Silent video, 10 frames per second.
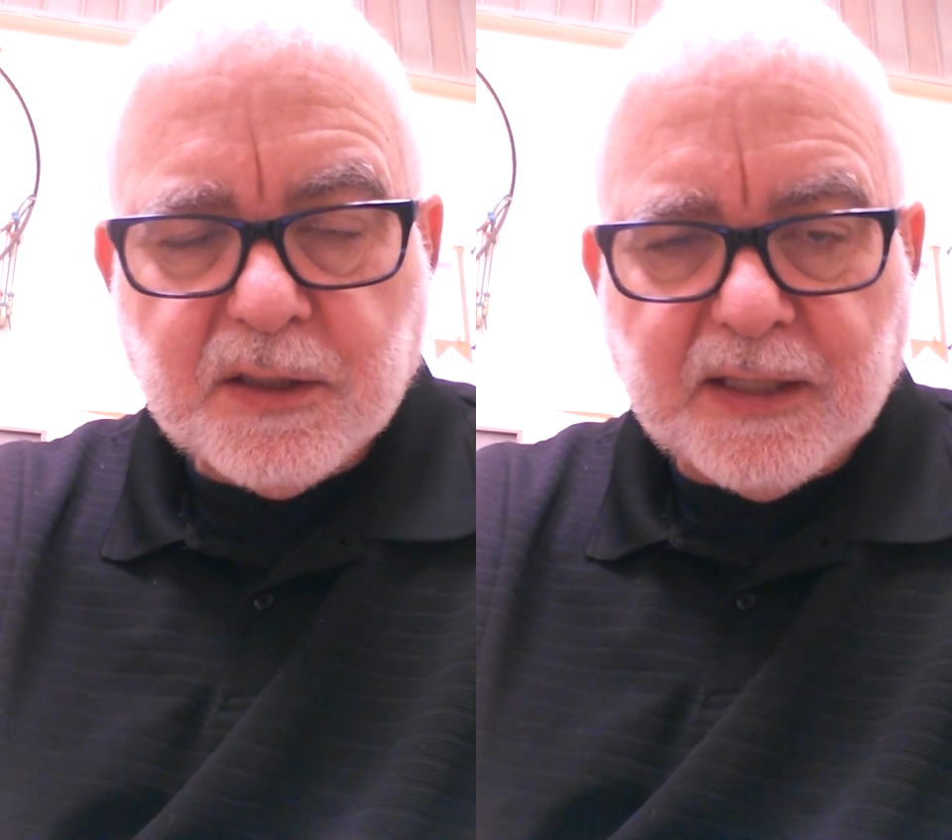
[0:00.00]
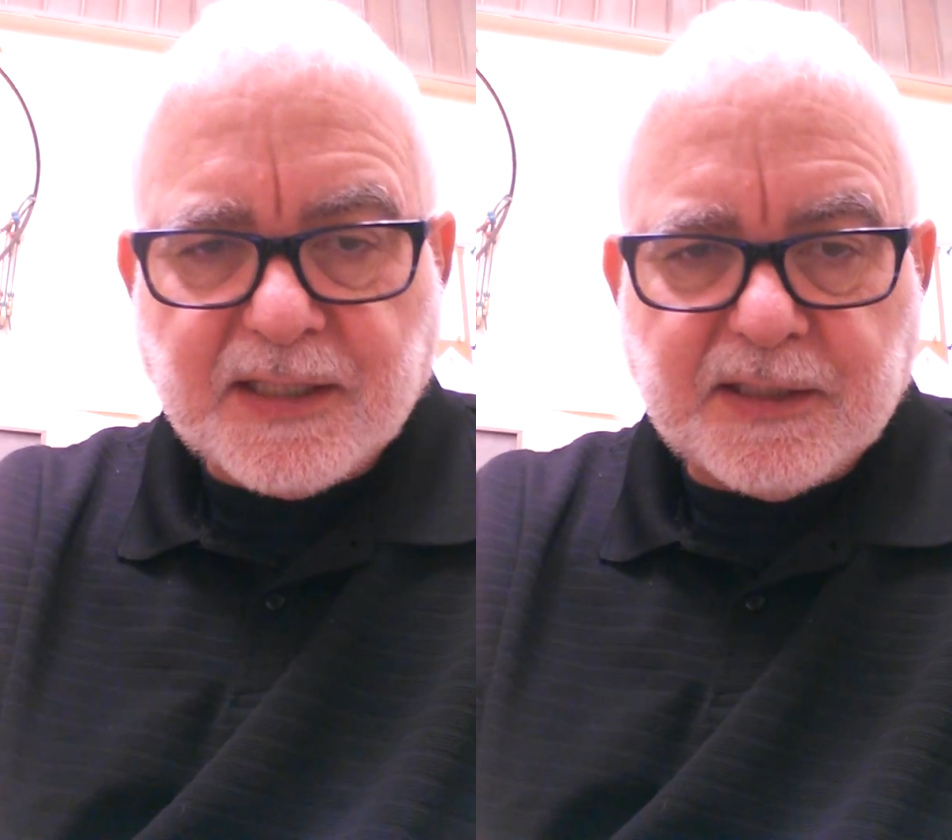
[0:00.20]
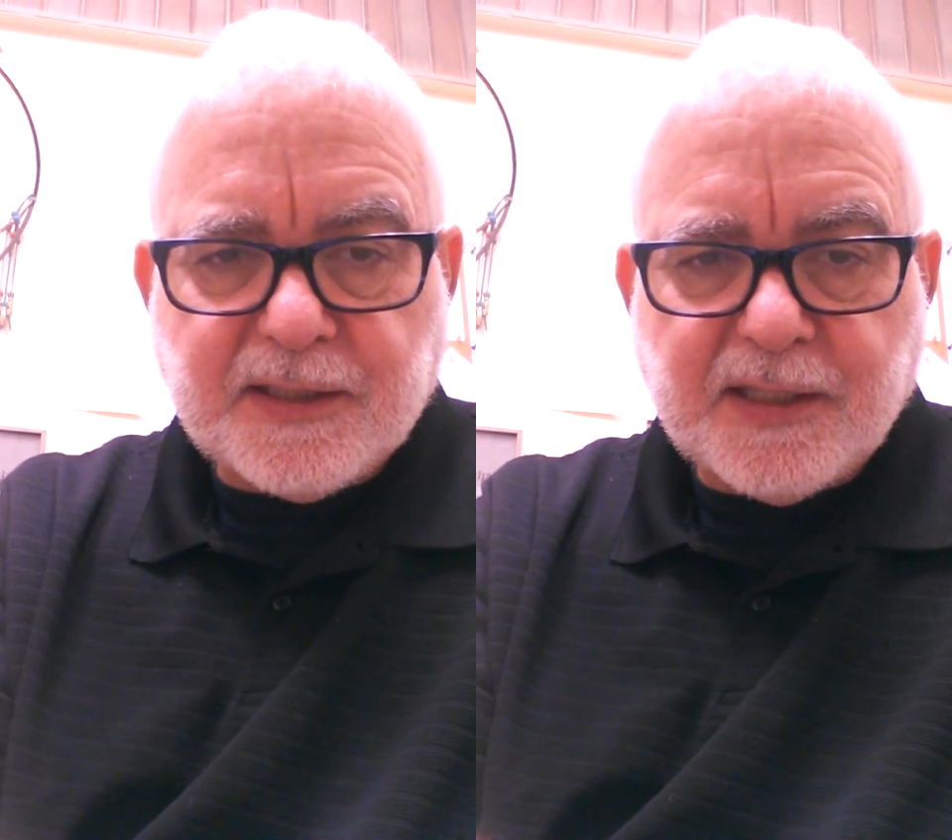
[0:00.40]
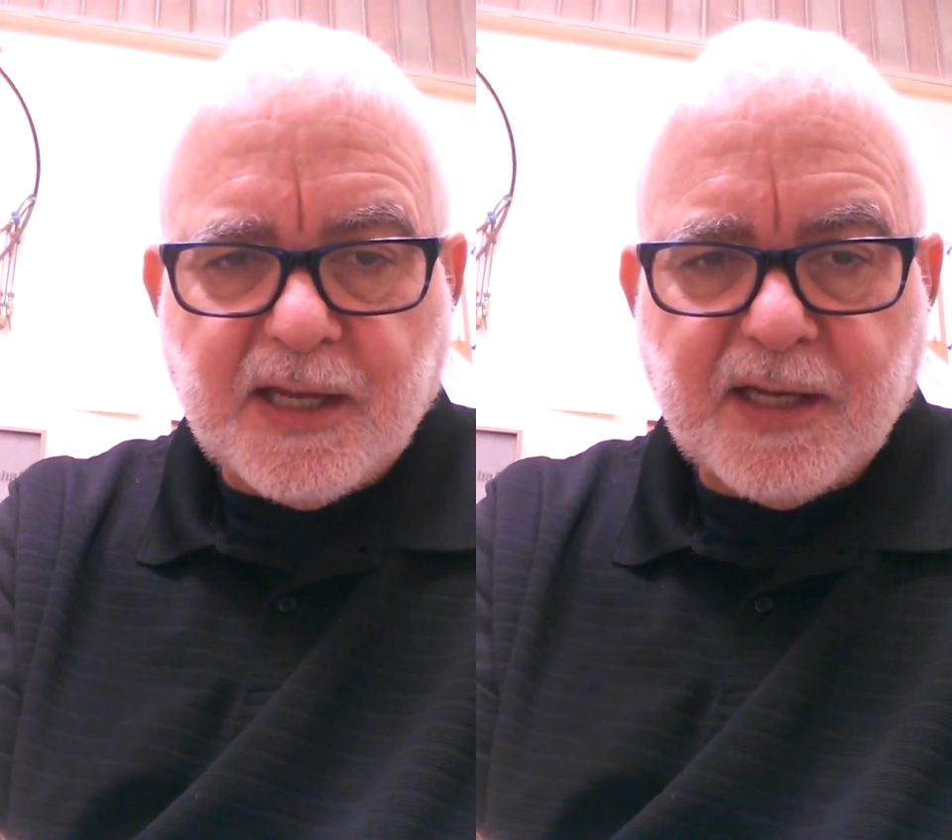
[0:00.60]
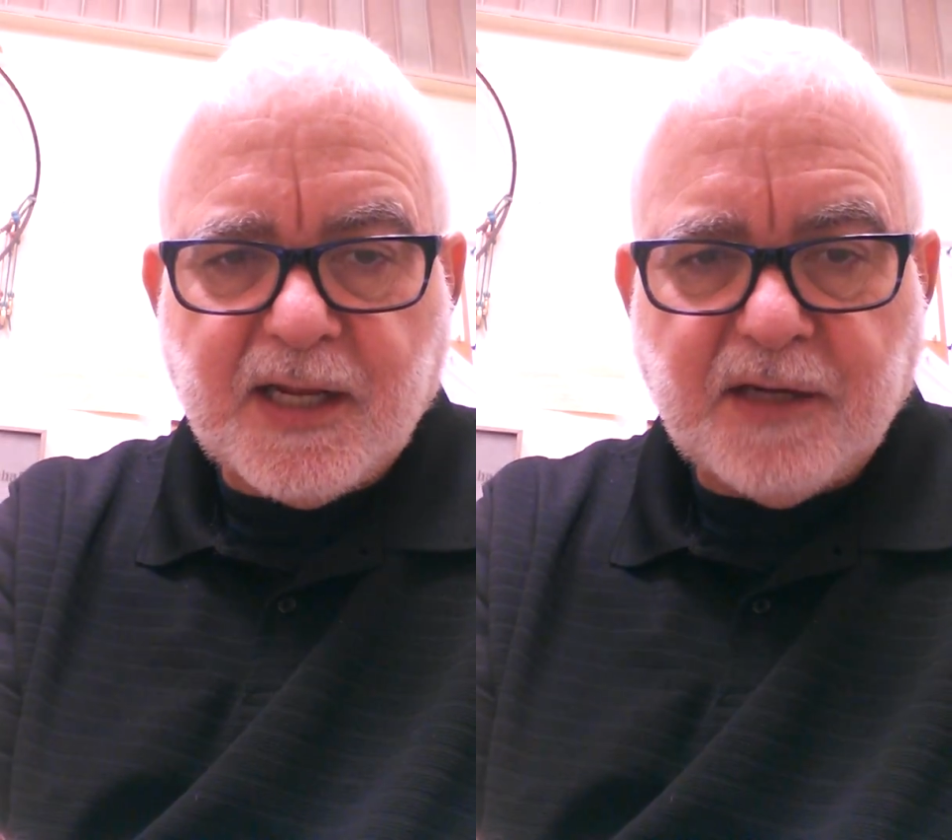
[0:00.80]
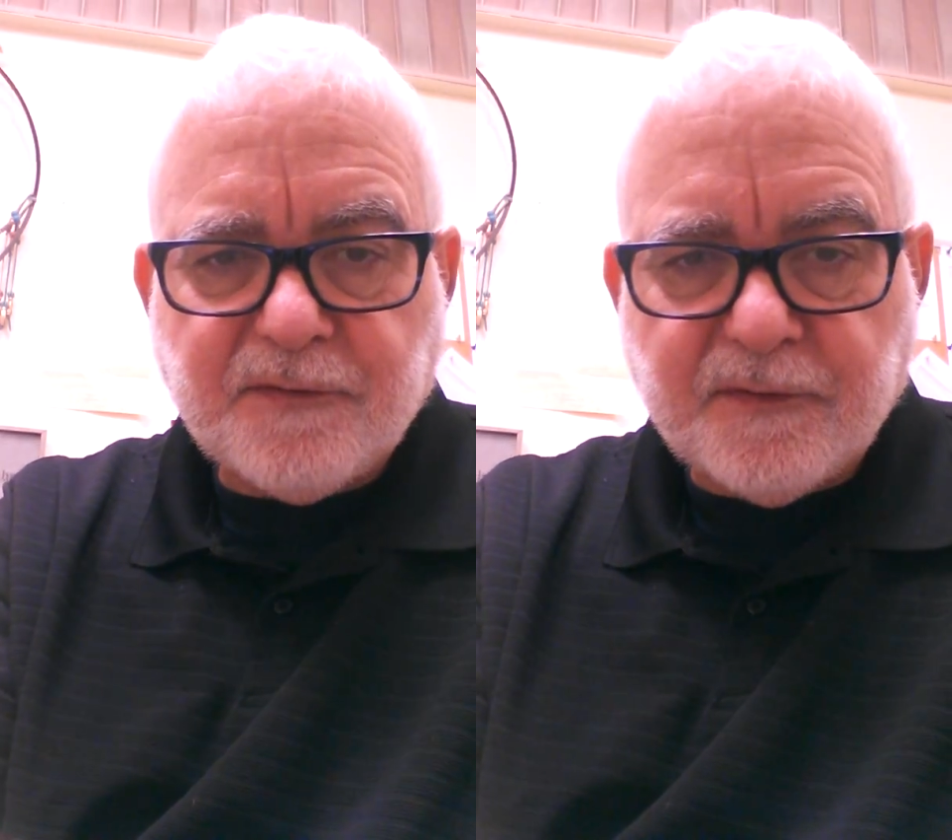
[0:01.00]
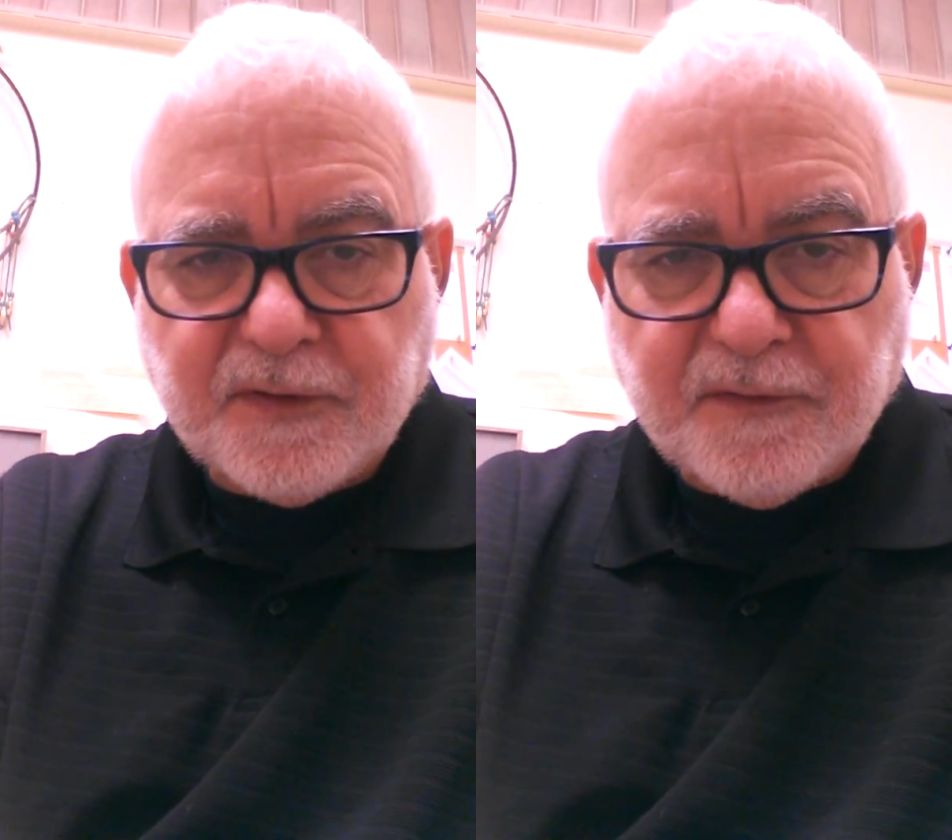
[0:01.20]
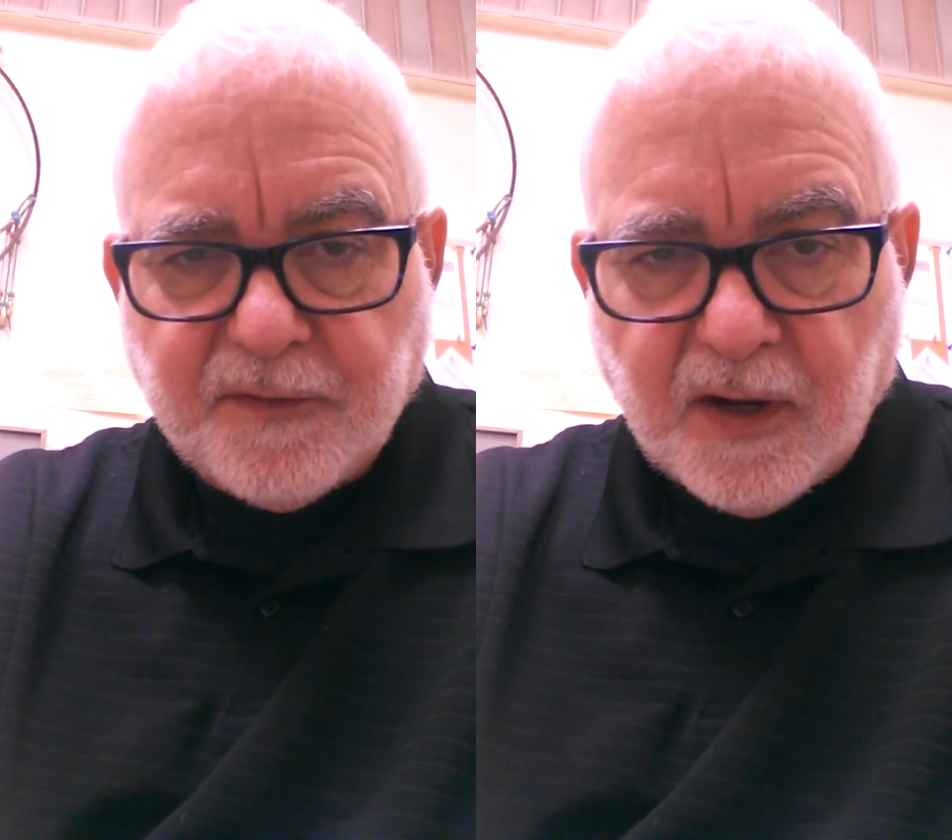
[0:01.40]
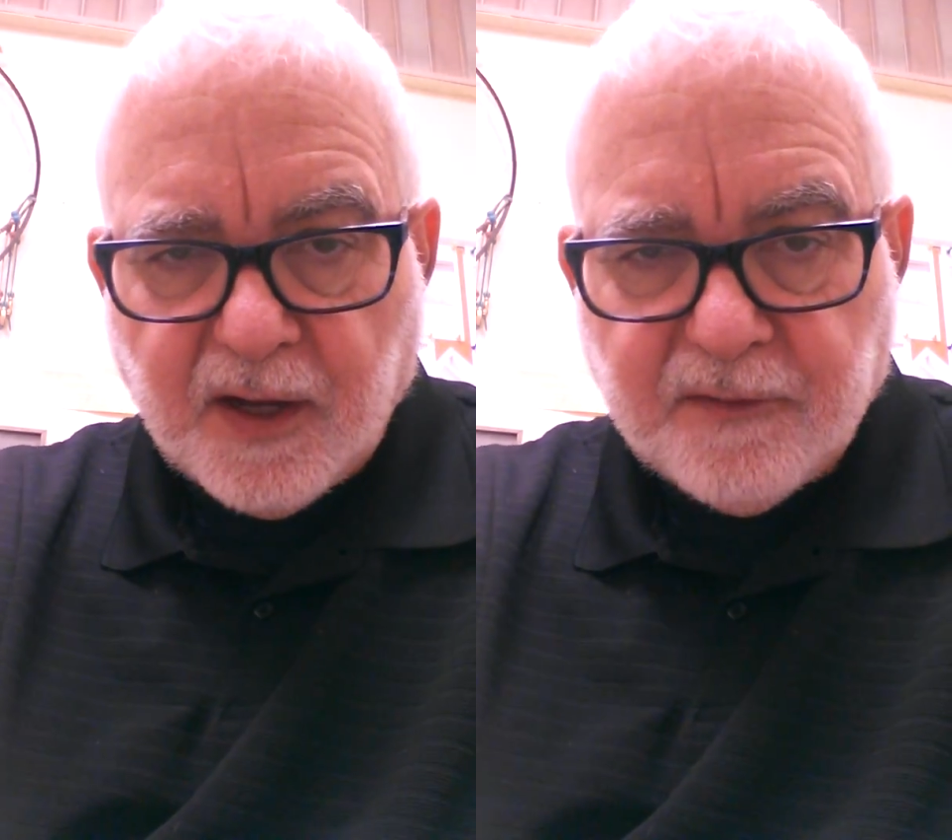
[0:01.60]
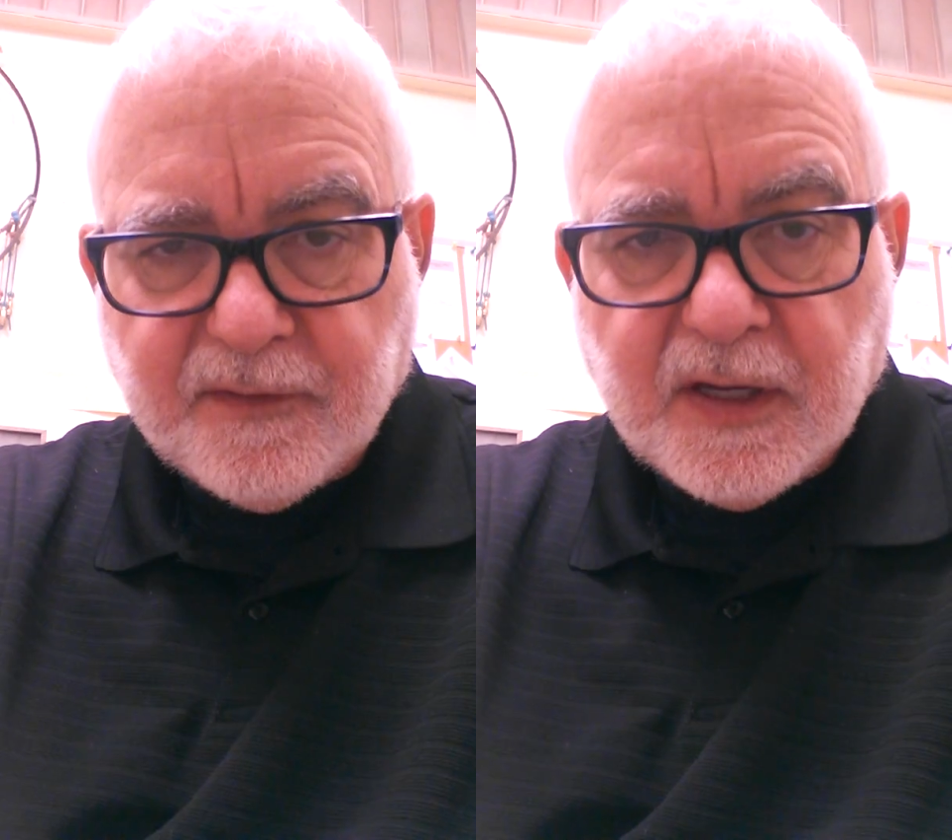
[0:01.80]
lesson today at
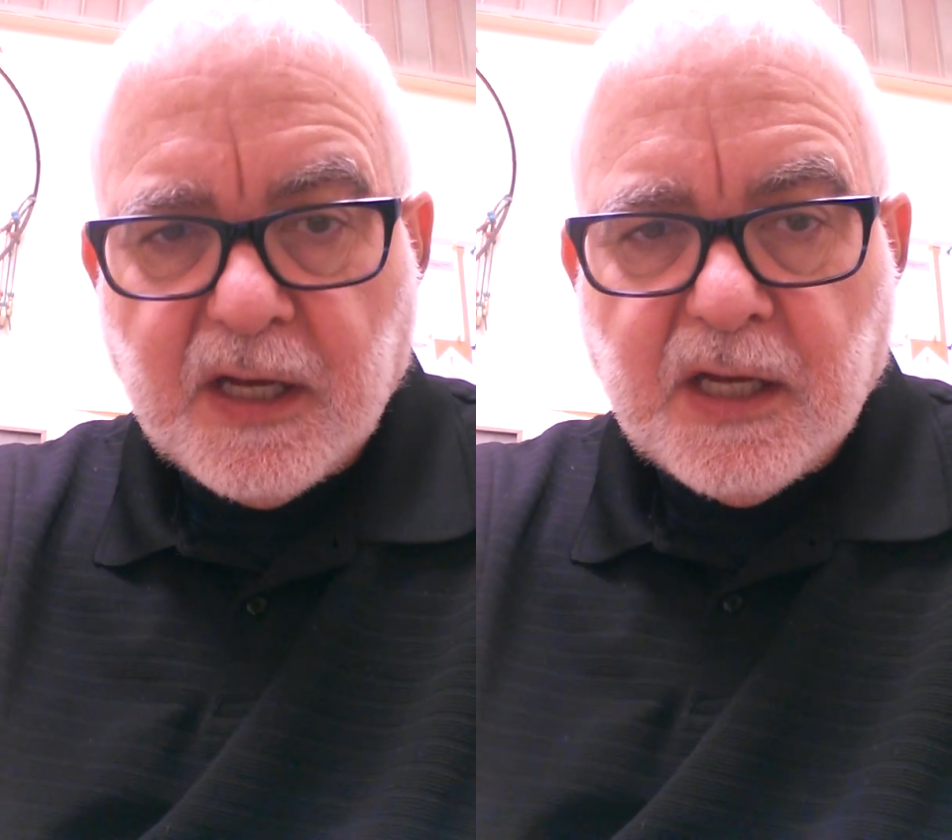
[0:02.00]
8:55